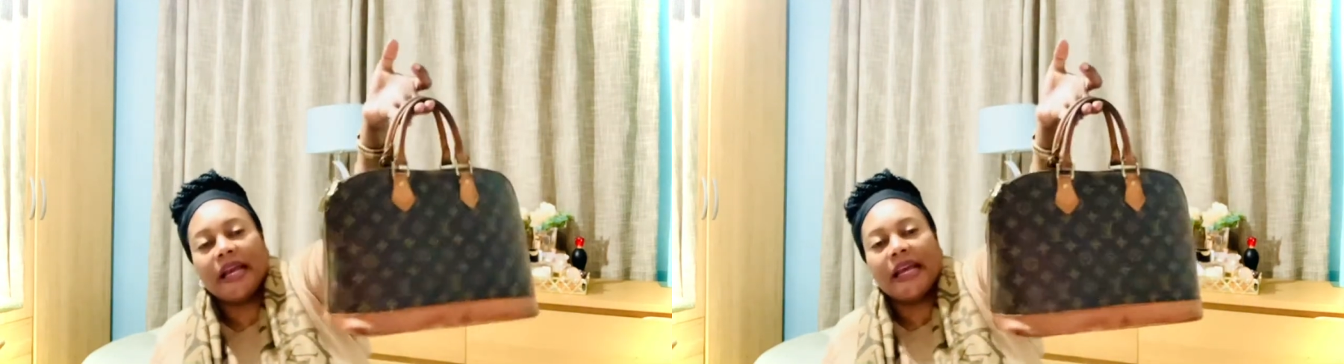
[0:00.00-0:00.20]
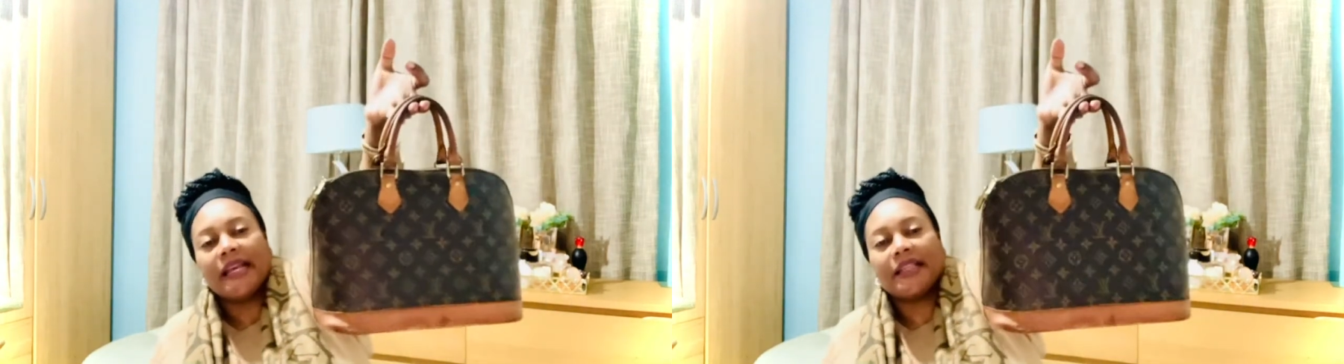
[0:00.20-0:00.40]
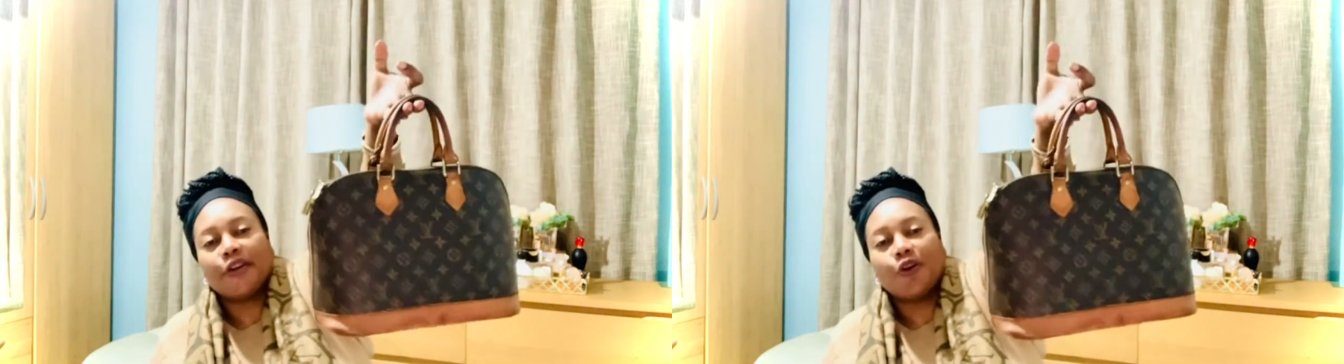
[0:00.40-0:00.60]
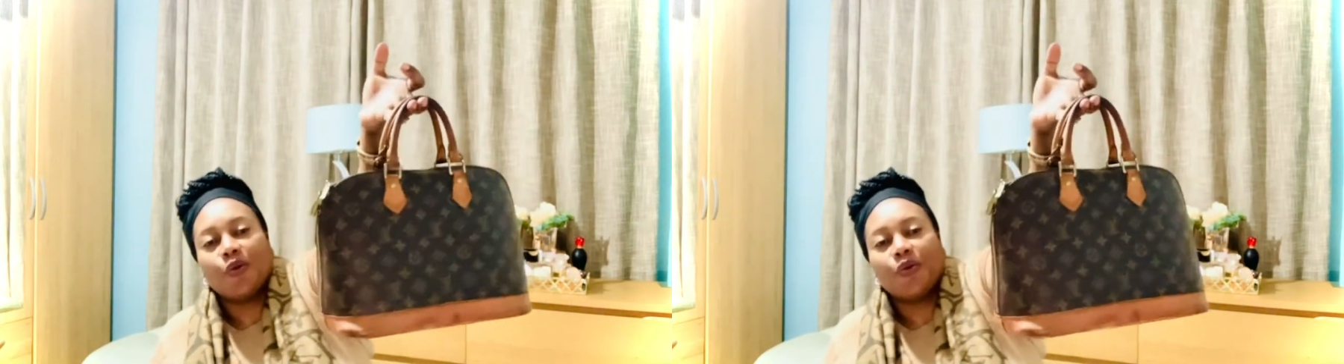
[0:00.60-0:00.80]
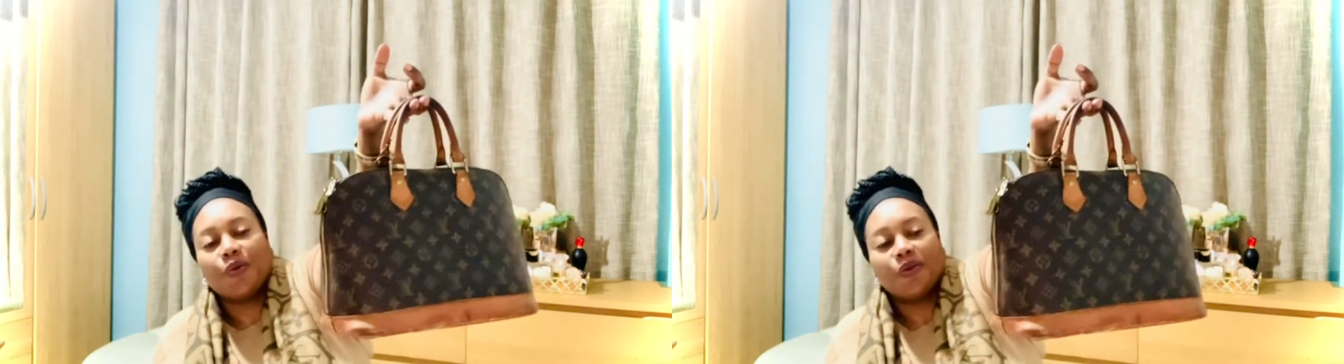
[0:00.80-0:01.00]
It's an
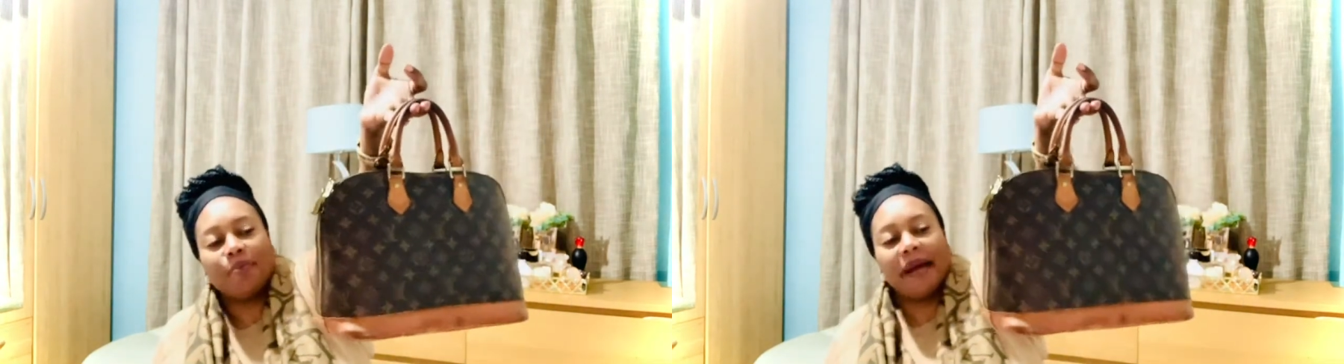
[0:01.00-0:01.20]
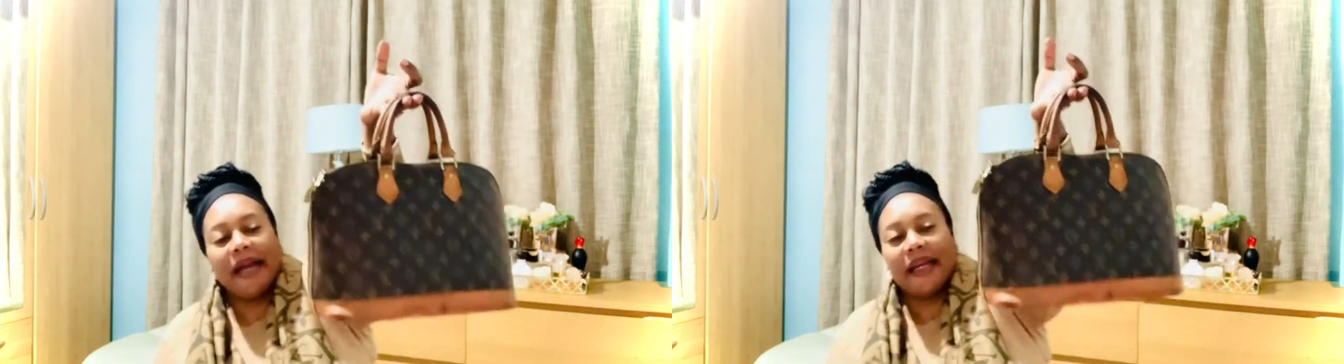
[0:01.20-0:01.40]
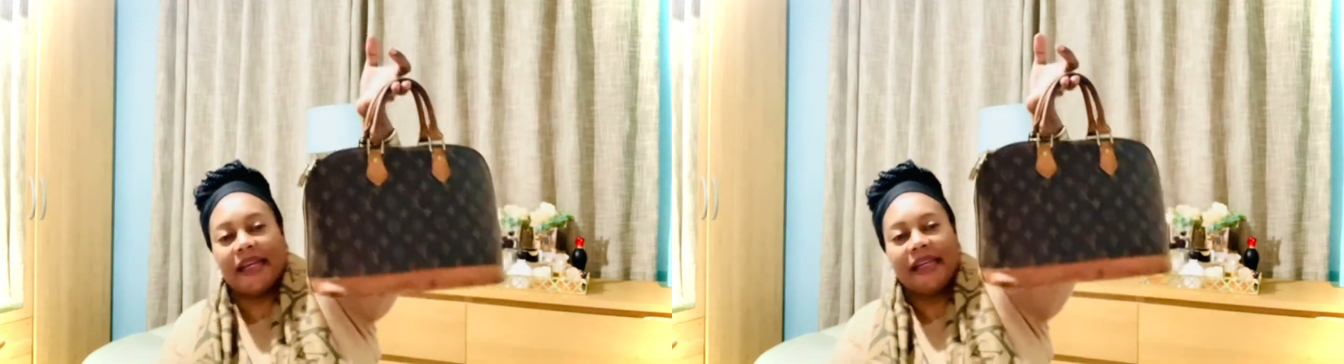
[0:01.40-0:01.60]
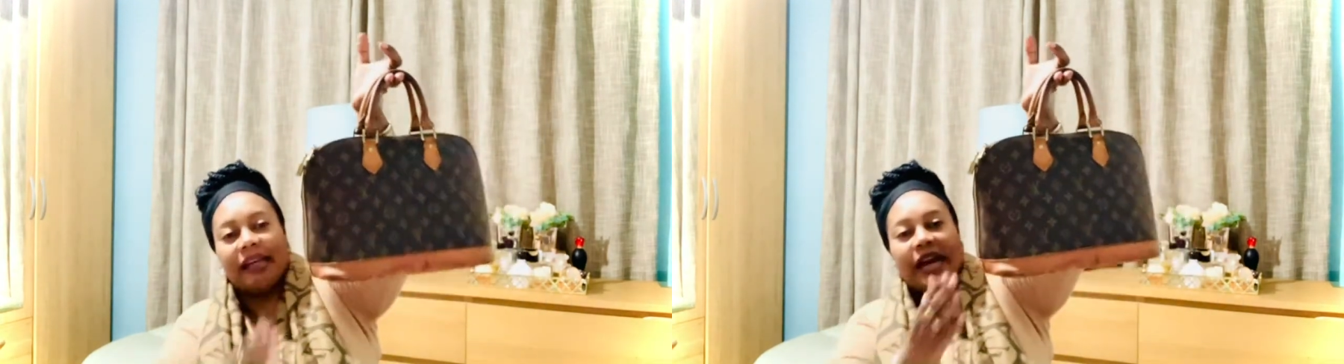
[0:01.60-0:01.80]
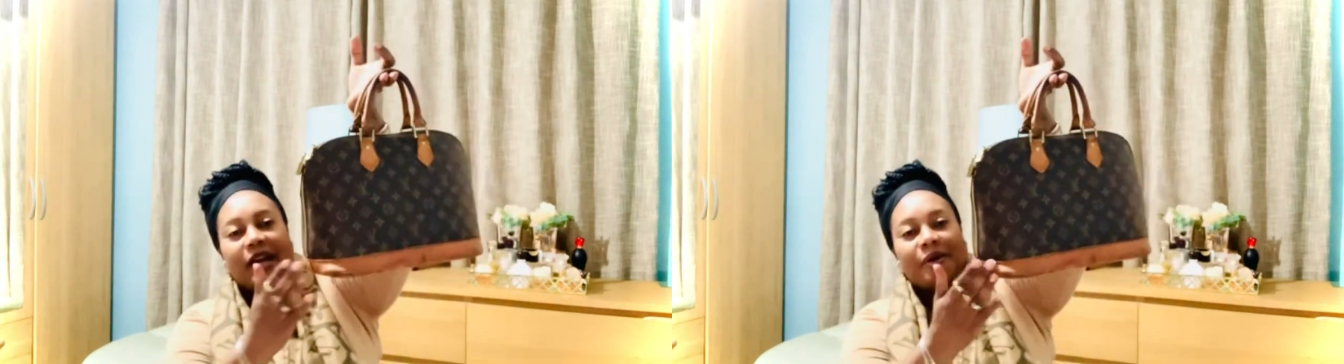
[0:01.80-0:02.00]
old bag.
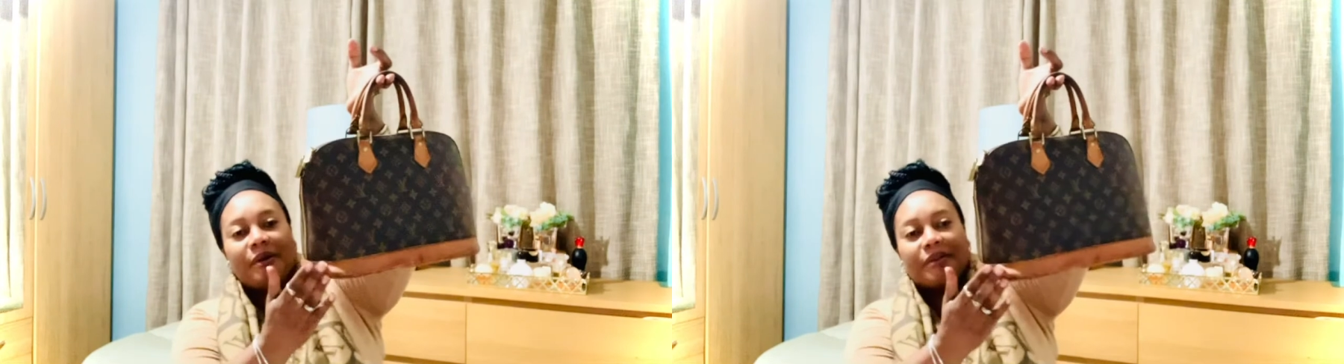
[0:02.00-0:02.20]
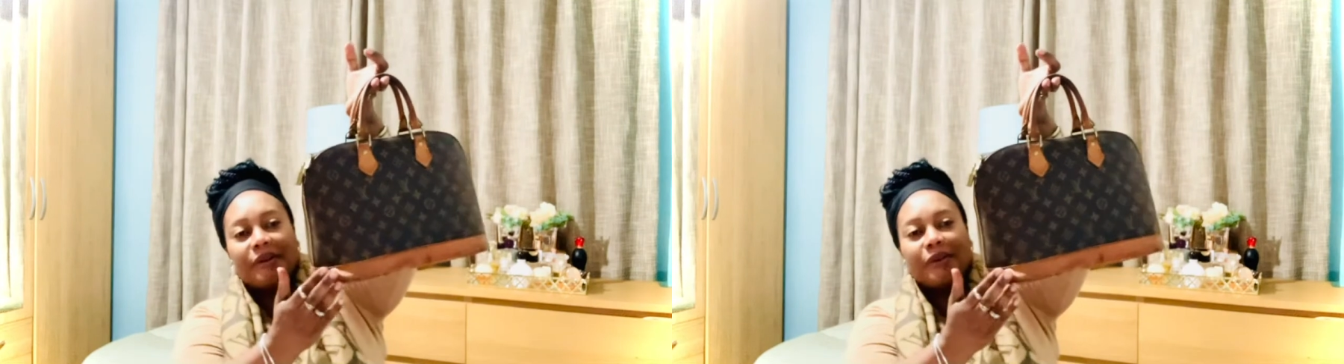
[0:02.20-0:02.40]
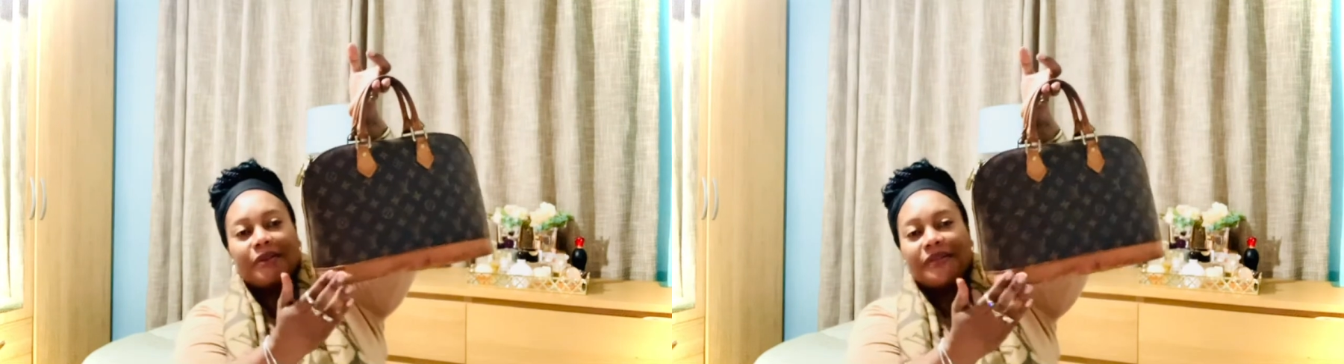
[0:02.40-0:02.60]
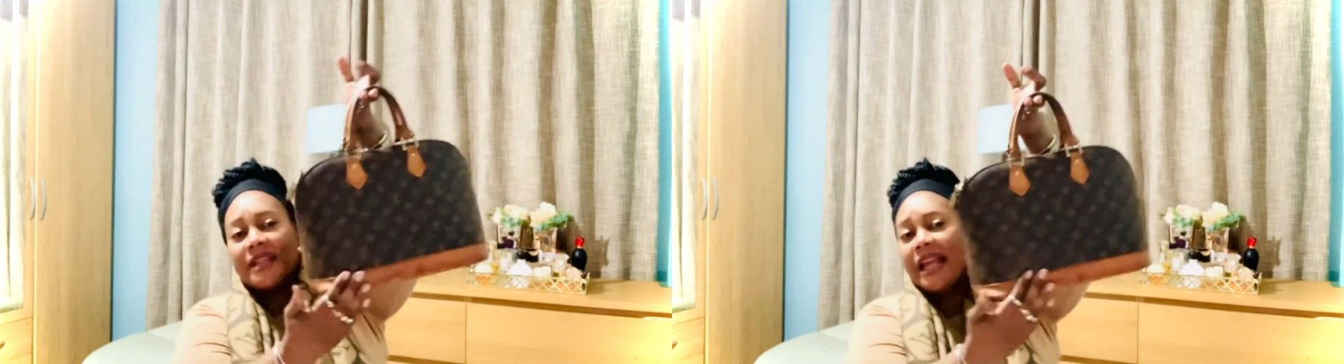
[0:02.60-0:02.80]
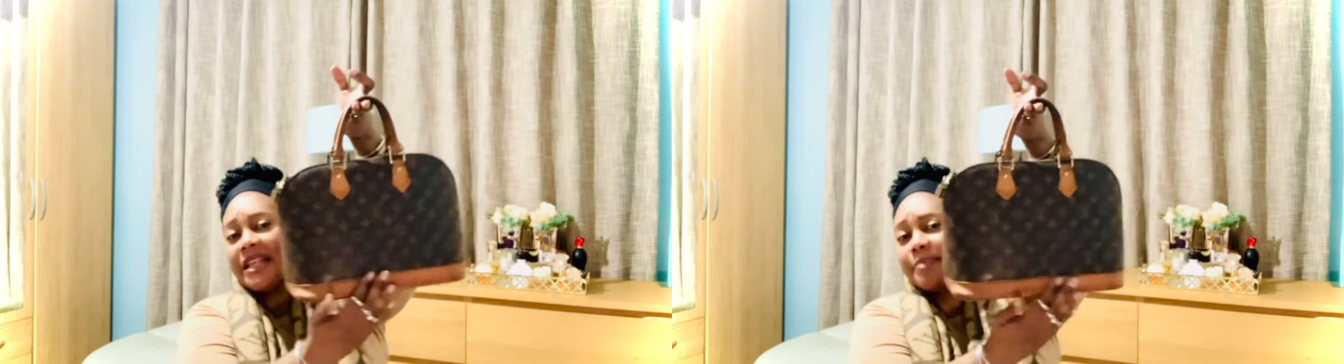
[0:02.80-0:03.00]
I know it's got lots of
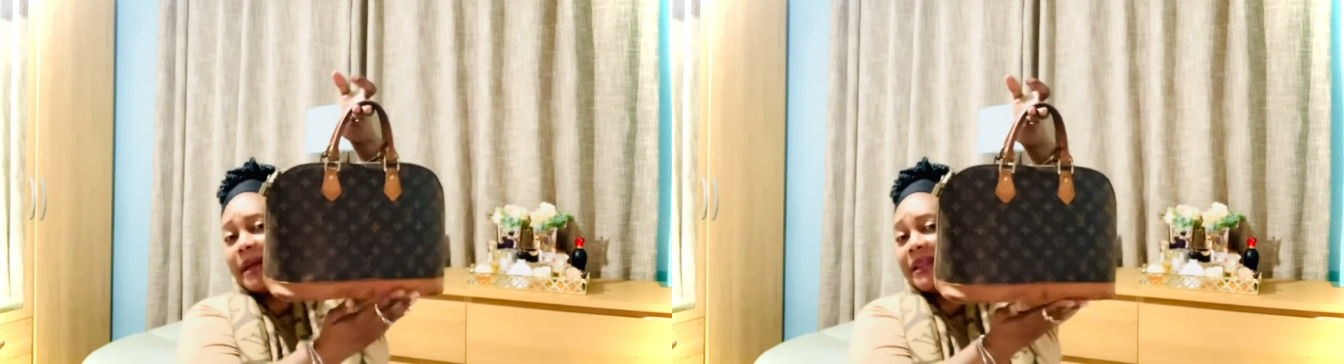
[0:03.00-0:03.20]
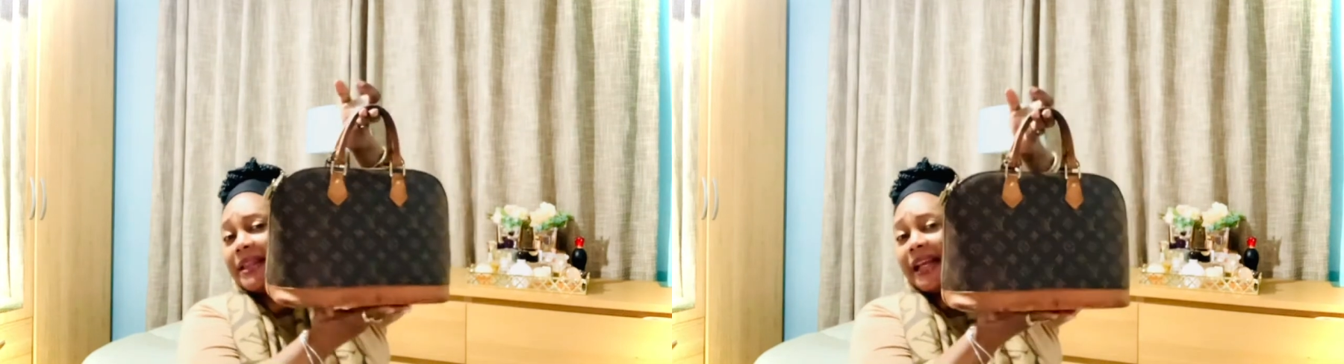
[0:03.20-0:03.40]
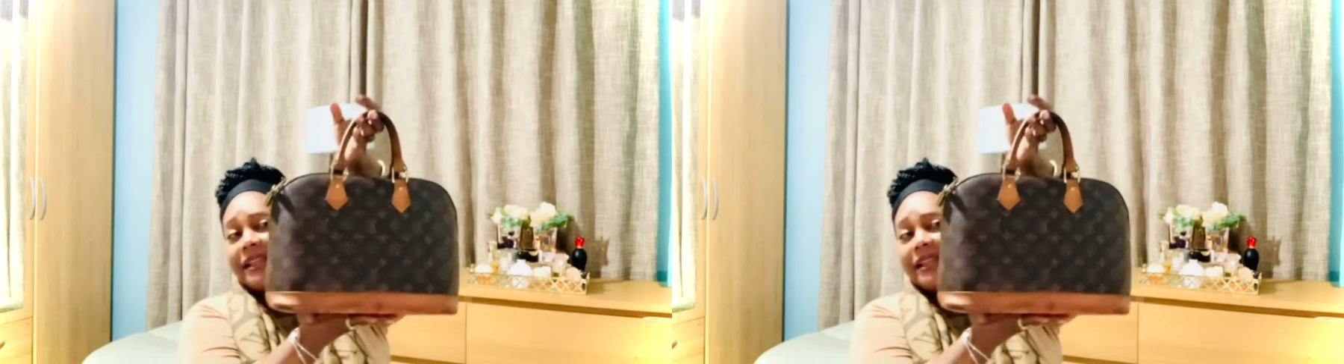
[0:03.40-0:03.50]
stains, but that